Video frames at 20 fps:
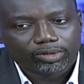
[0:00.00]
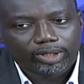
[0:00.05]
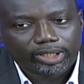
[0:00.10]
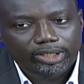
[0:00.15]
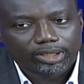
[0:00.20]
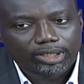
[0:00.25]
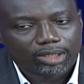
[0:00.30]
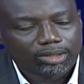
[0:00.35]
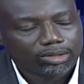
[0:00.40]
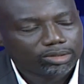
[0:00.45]

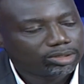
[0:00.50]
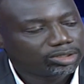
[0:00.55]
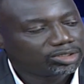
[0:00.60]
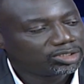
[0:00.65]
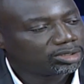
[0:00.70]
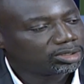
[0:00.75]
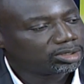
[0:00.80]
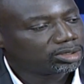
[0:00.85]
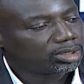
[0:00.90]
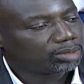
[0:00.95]
rate and
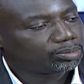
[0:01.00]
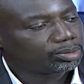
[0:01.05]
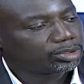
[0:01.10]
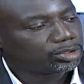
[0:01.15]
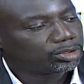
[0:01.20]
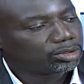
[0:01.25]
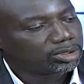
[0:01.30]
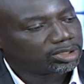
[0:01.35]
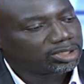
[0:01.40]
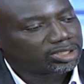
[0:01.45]
considering the
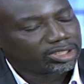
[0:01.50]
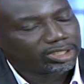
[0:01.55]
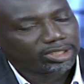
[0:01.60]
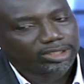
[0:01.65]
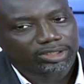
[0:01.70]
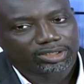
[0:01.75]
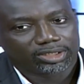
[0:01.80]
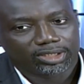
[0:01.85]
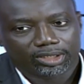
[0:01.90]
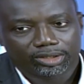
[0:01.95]

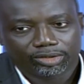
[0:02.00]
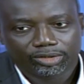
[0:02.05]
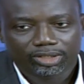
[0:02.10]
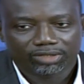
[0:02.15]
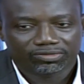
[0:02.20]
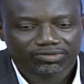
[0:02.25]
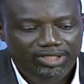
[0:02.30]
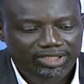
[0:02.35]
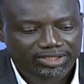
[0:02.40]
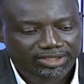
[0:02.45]
opportunities that the
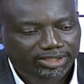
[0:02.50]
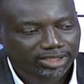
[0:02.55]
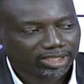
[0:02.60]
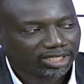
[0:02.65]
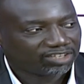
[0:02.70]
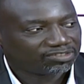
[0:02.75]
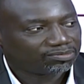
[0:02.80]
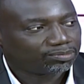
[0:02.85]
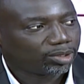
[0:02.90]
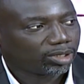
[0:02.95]
university
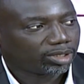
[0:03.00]
have